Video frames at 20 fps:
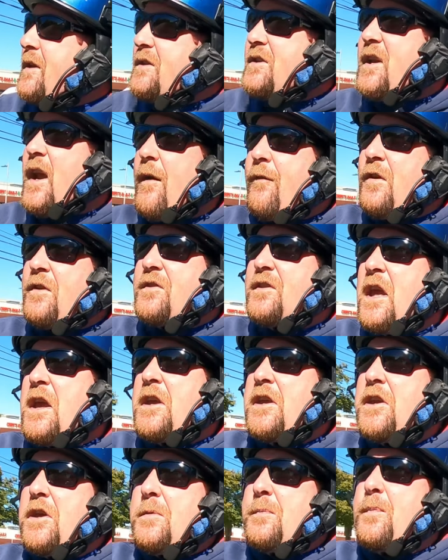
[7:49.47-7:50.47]
did you ever
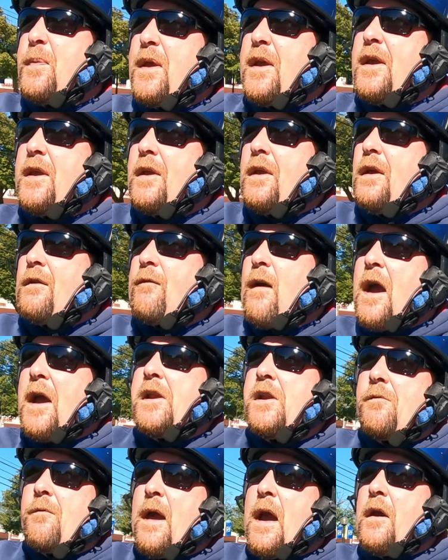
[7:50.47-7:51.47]
think you'd be
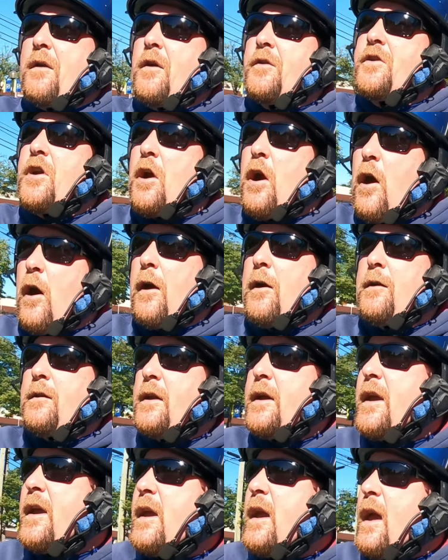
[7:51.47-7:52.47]
riding around on your
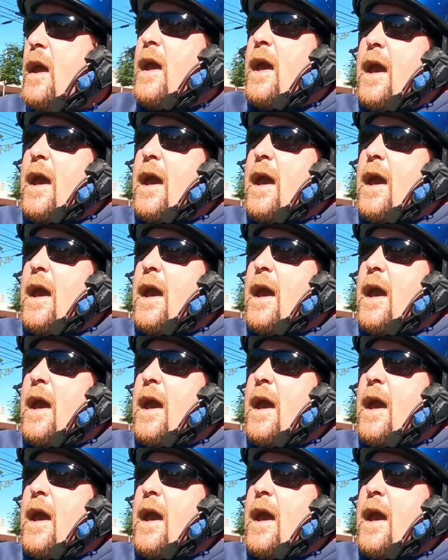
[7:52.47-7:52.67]
Harley